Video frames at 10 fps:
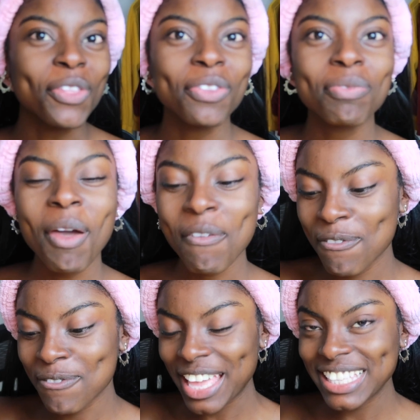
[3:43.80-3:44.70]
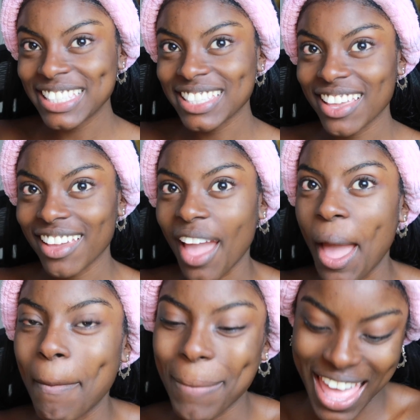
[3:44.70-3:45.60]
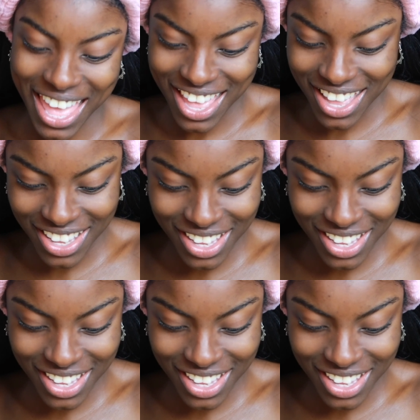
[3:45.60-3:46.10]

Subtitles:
This is my face skincare bag.